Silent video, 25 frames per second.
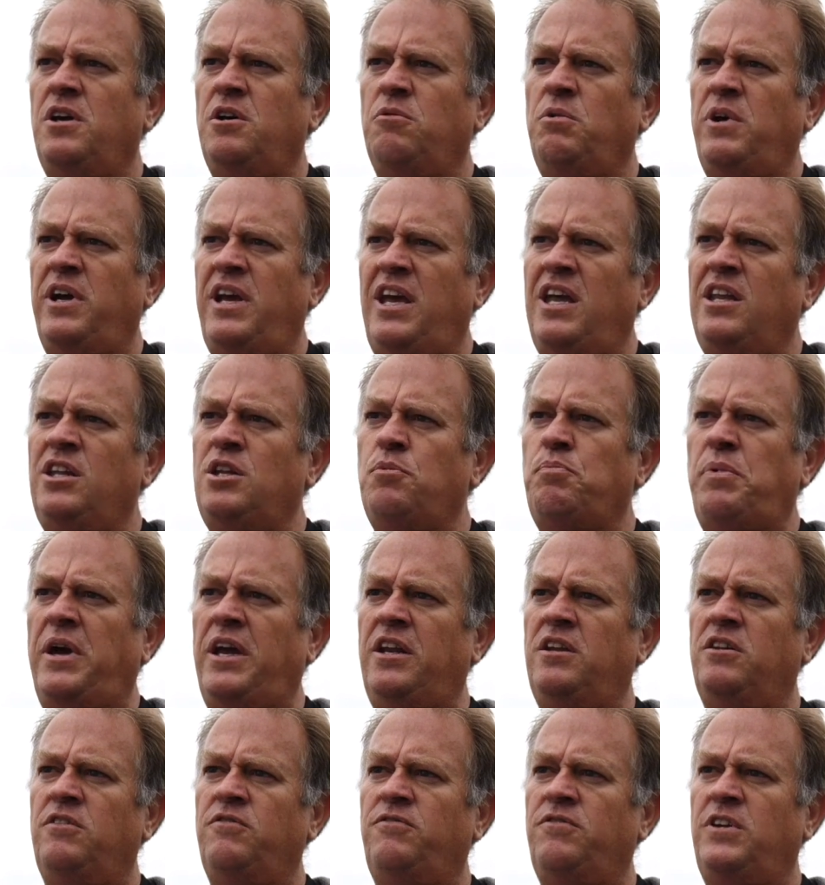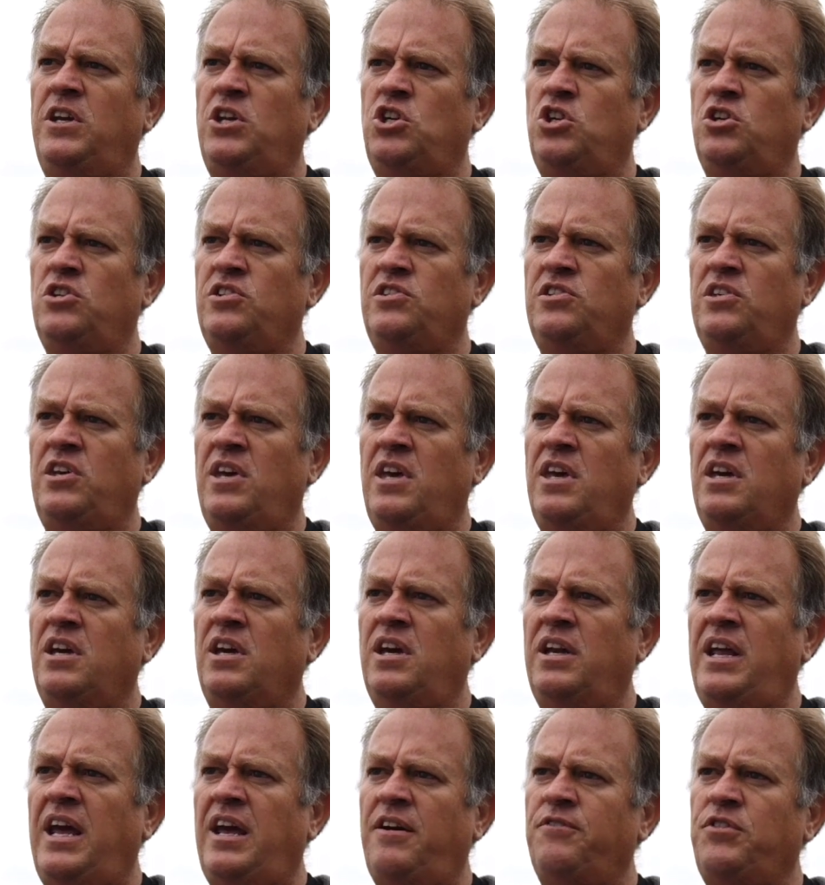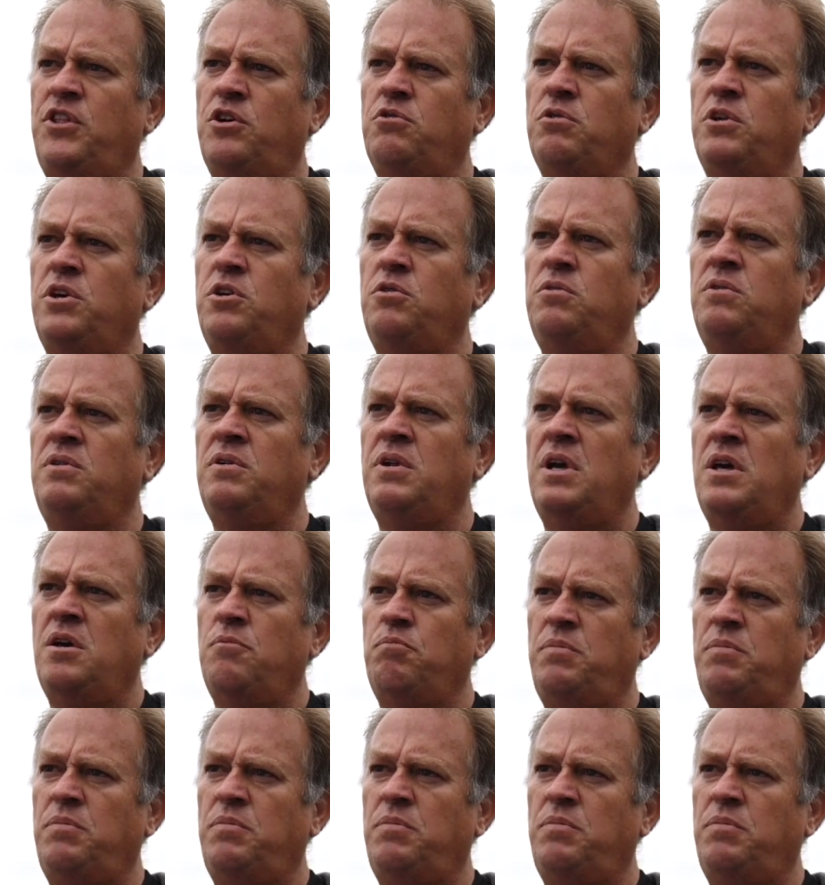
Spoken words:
where independent fishers can have their own